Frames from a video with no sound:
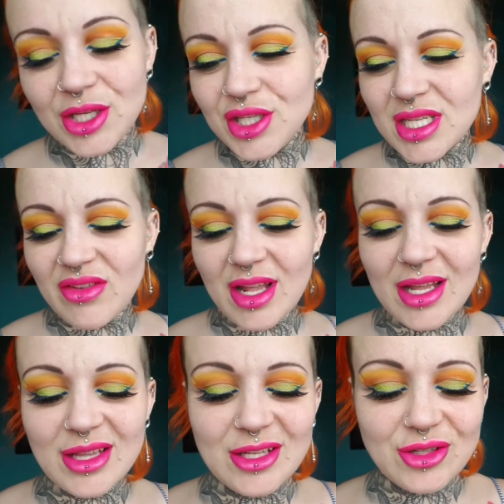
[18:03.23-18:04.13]
Just to give it that
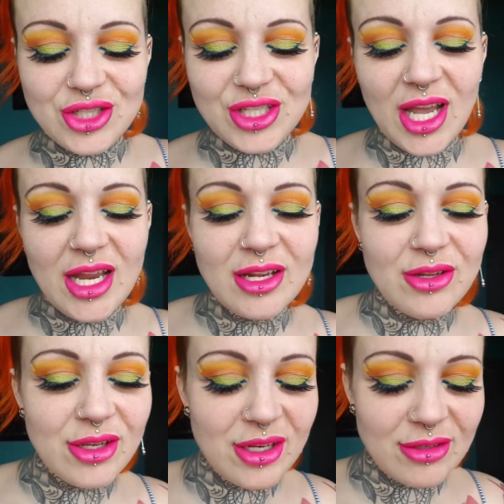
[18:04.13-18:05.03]
like little shiny
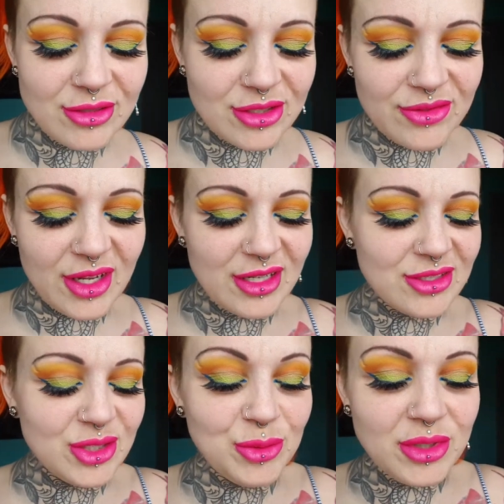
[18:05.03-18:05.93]
look, you know, just for like
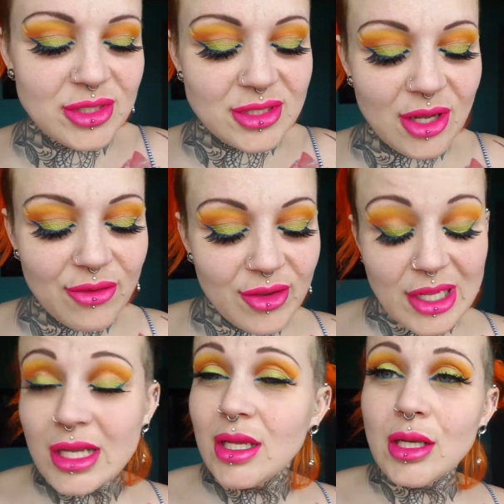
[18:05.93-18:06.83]
summer and stuff.
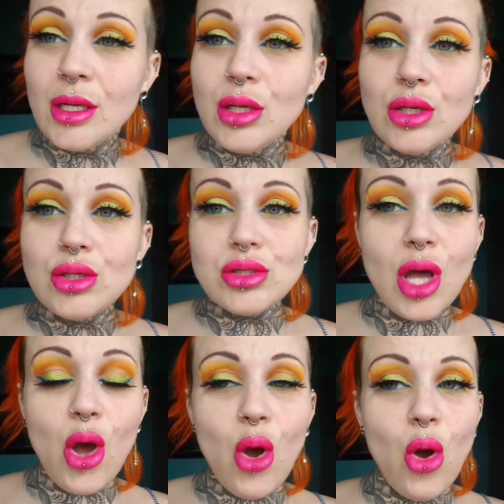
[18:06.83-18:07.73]
So,
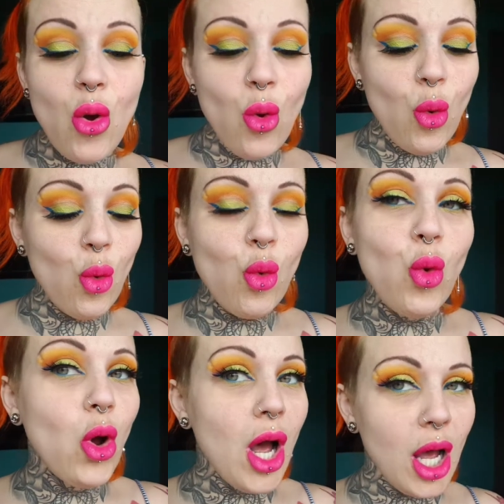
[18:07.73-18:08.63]

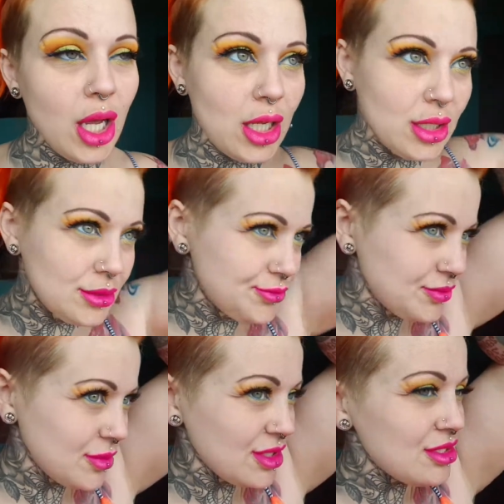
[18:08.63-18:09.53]

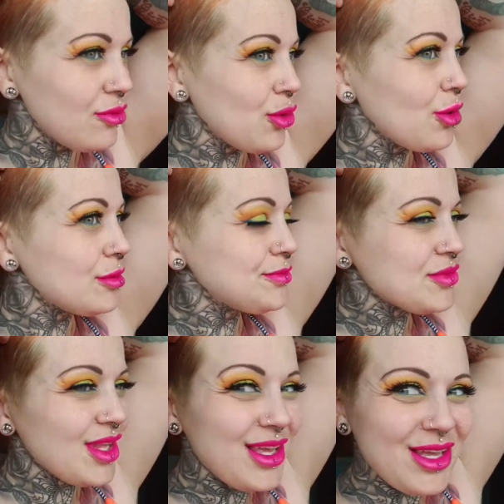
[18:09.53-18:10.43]
let's look.
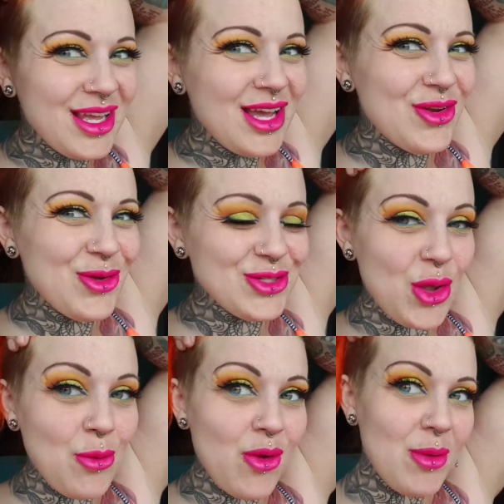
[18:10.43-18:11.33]
And
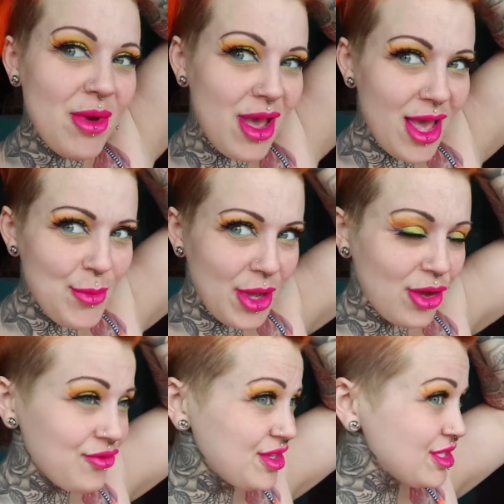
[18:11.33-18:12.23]
also I'm going my hair
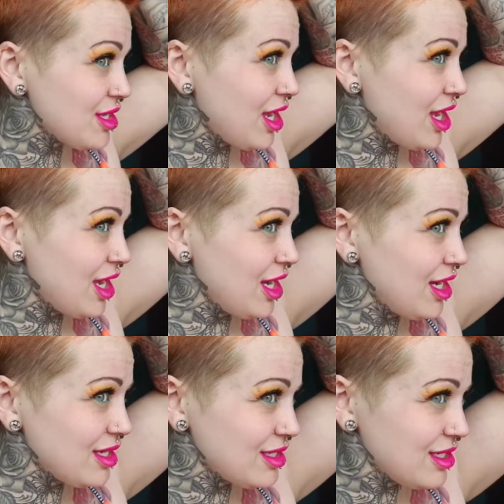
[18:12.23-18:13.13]
back on this
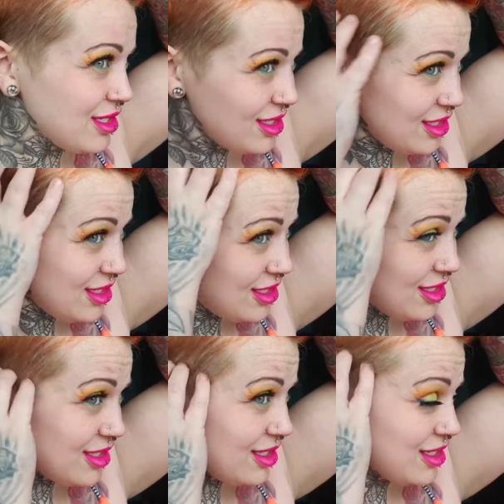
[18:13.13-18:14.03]
side.
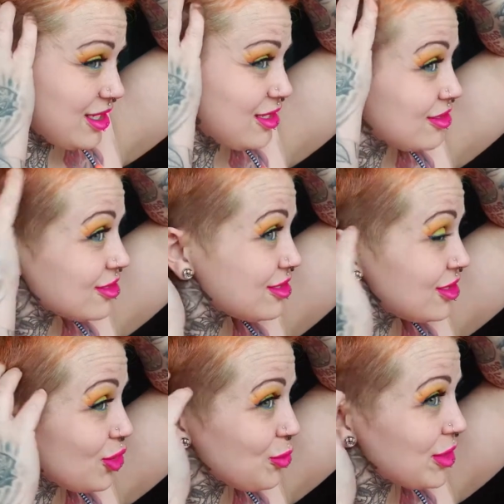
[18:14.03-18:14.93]
And it looks
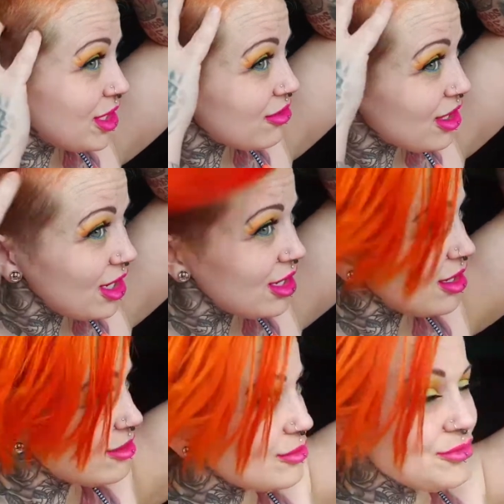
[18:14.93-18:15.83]
stupid right
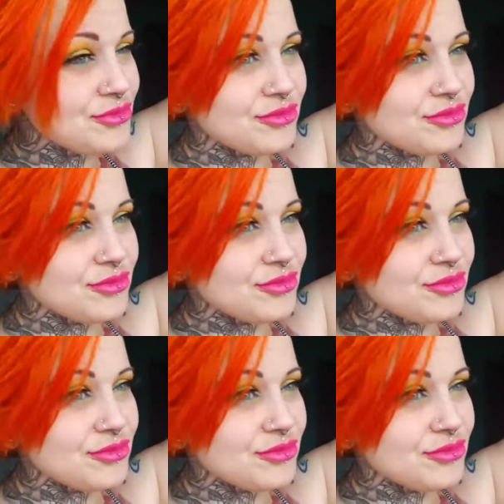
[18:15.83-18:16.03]
now.